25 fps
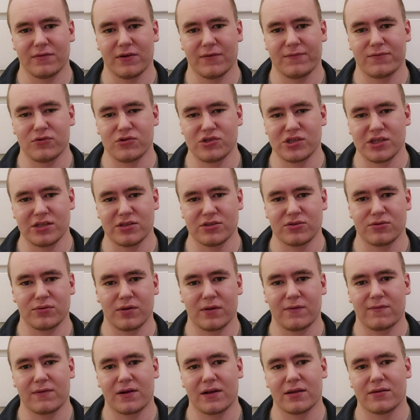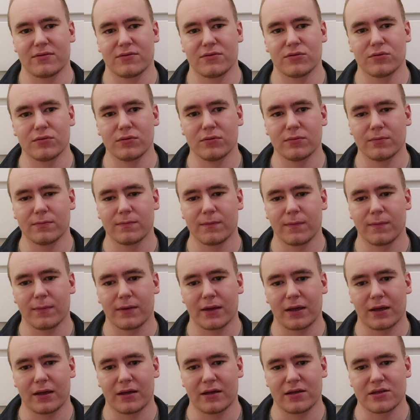refugees who had fled to
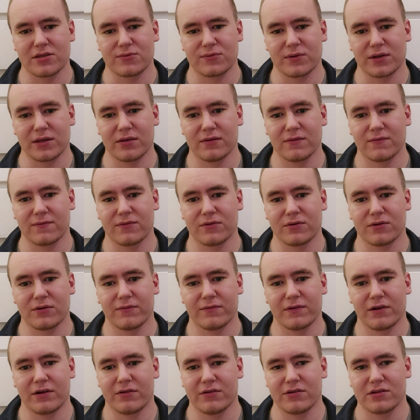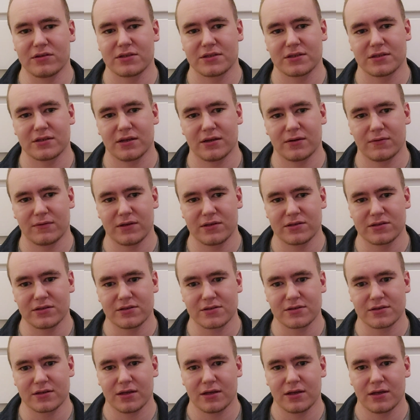Sweden for various
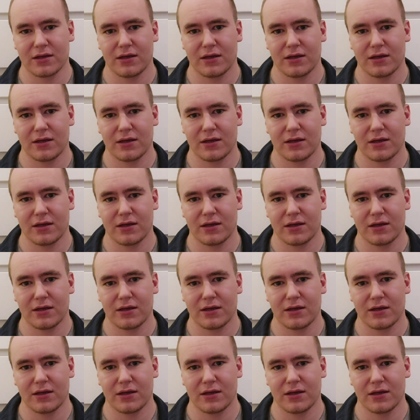reasons.